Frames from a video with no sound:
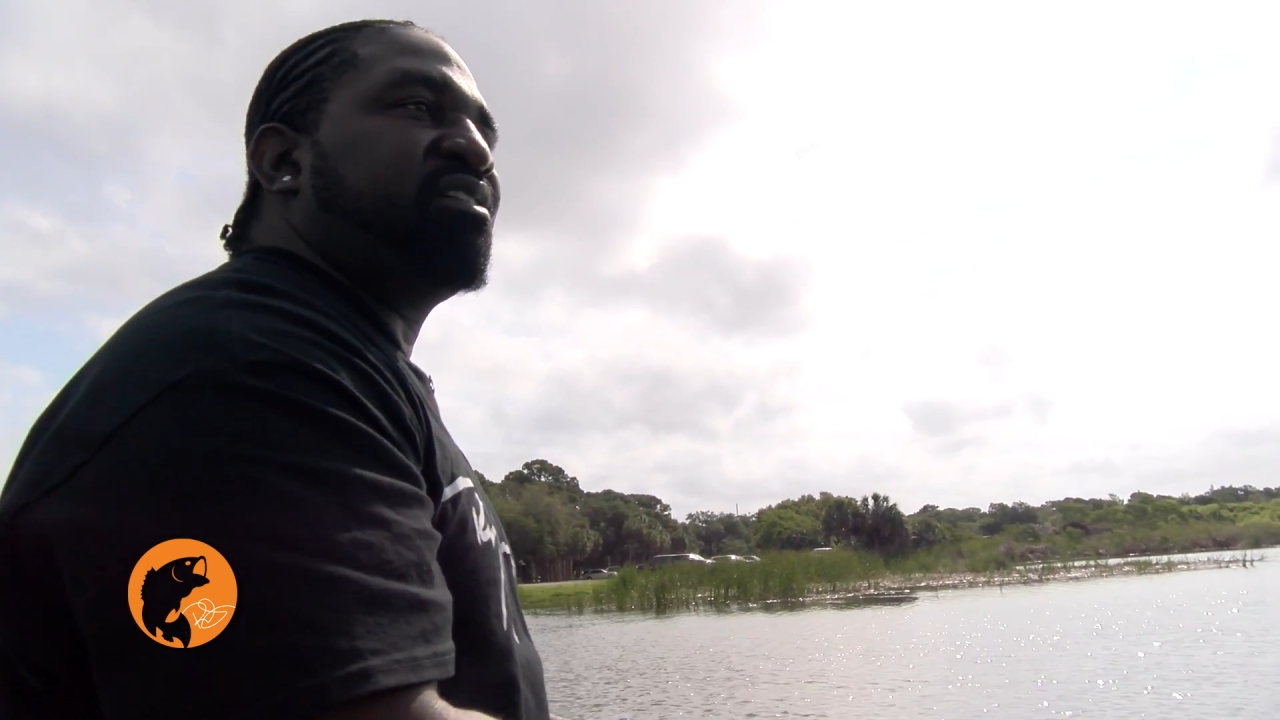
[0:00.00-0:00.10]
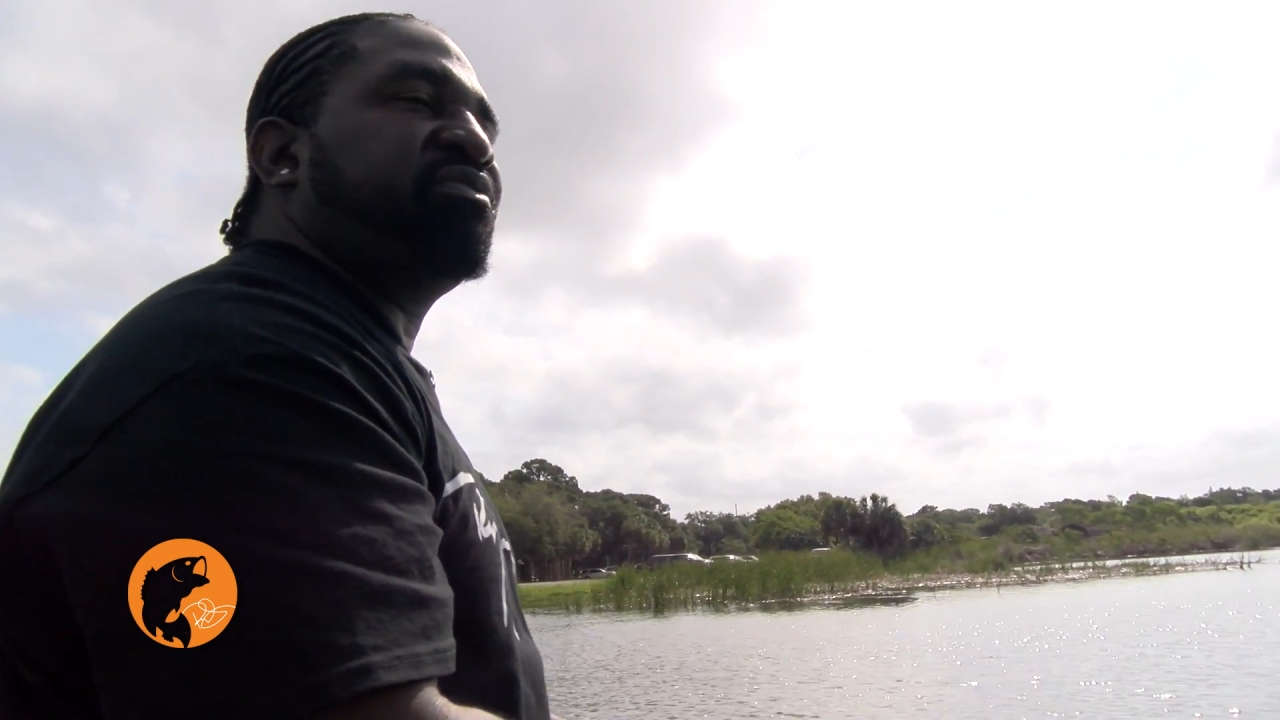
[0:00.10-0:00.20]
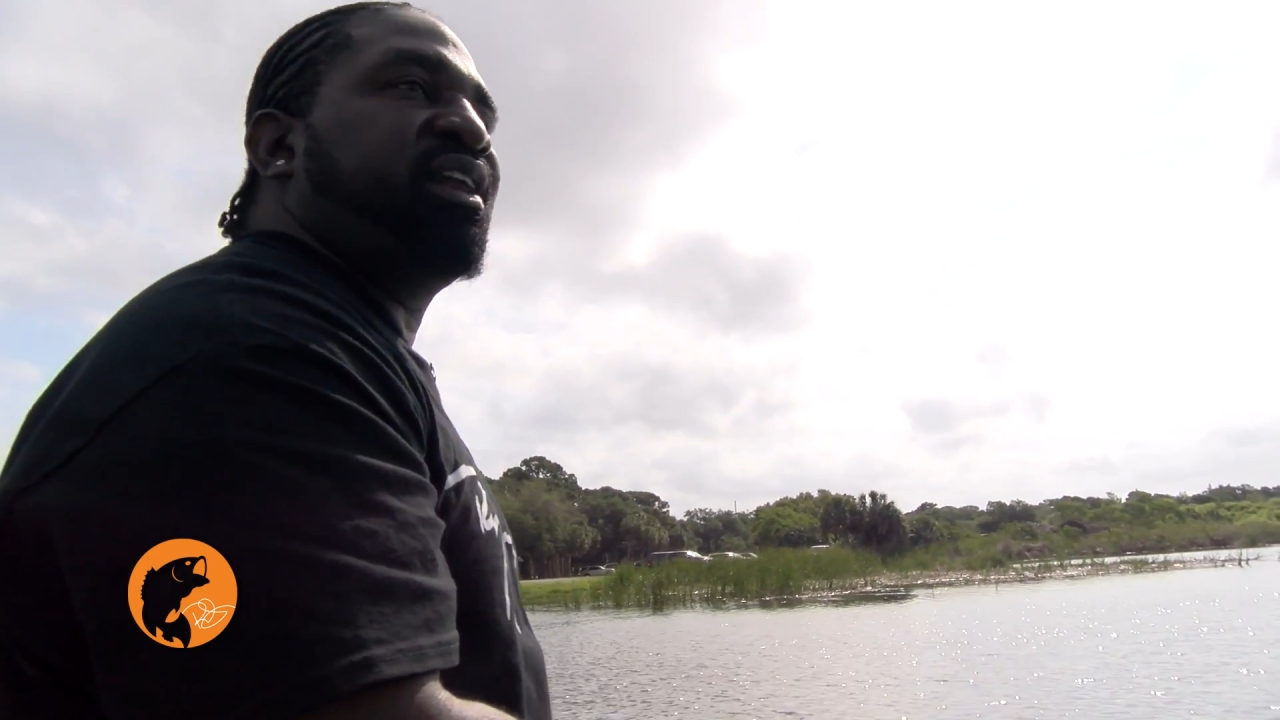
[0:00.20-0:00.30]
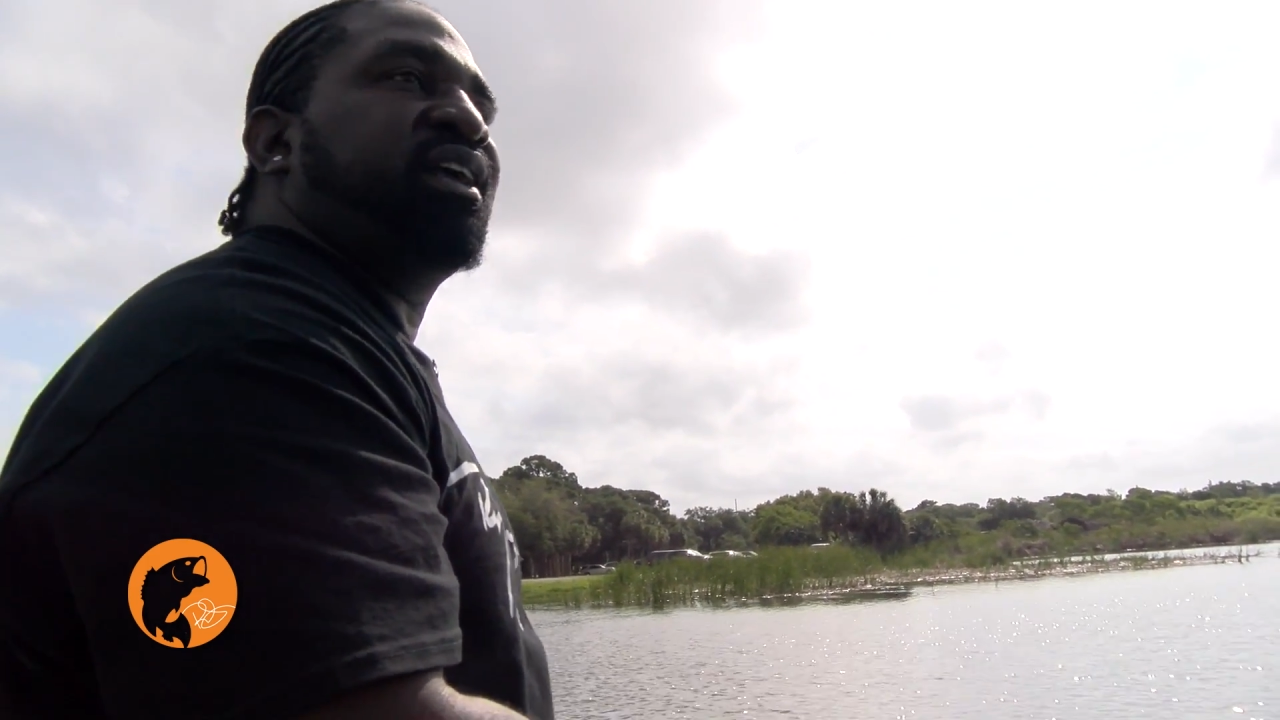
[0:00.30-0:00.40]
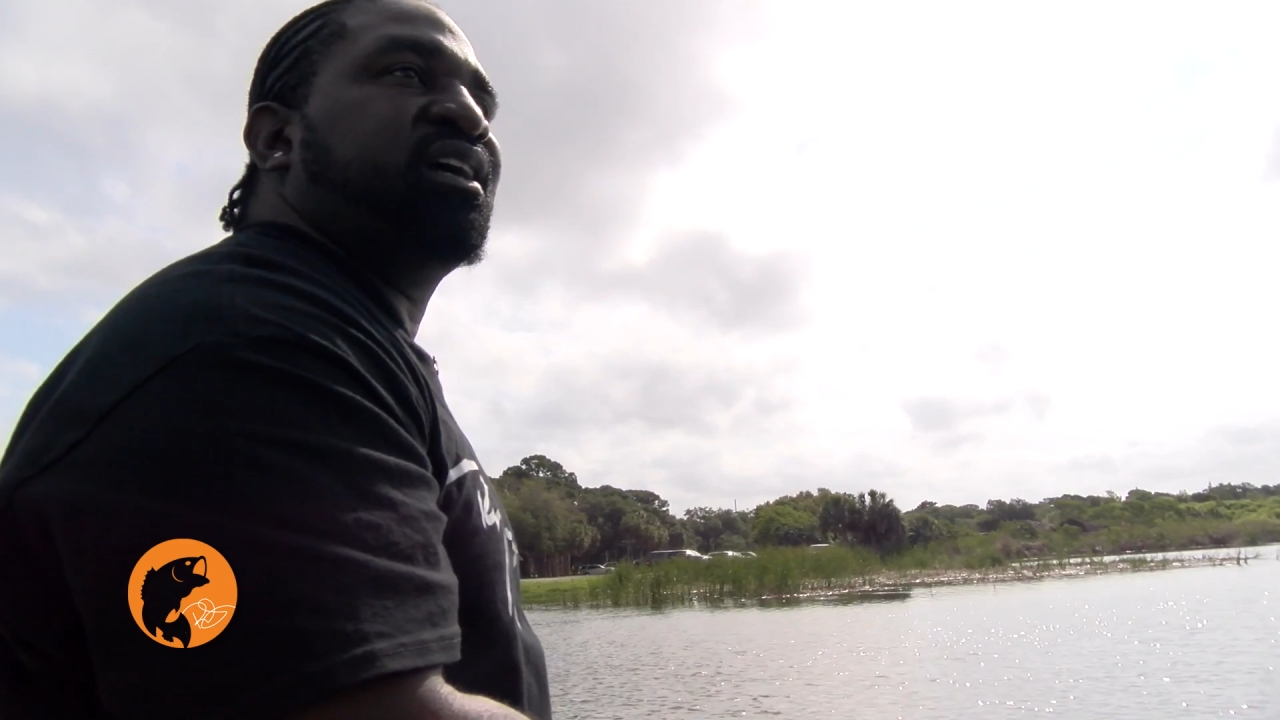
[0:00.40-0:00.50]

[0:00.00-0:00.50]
not feeling